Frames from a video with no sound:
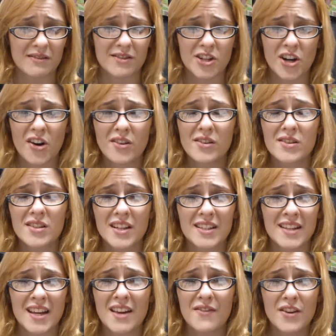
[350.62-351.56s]
Charles
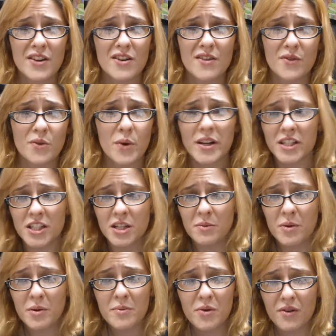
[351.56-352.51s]
Xavier of
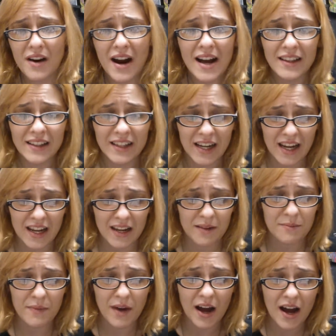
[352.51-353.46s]
questionable
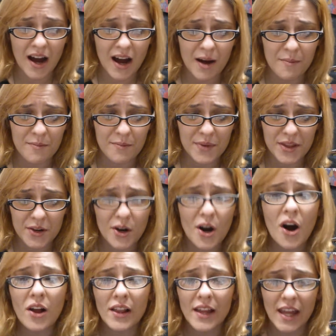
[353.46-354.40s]
morality, but they're
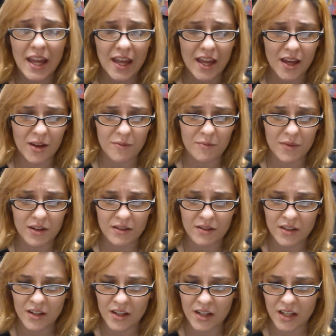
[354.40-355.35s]
calling him,
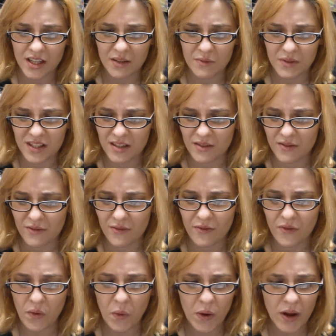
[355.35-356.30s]
was it The
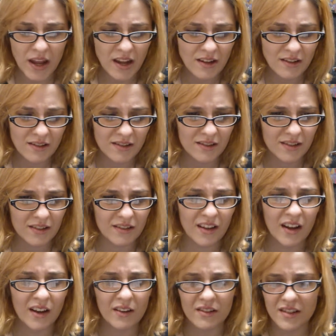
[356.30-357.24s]
Voice?
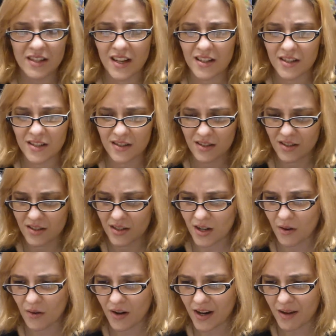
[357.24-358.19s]
Or is that just a
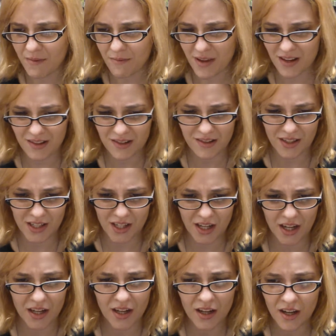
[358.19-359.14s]
show on
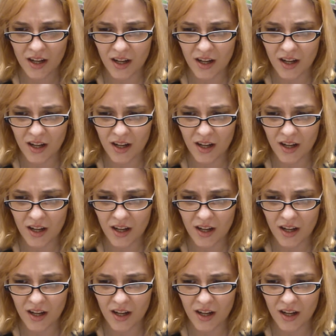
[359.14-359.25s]
NBC?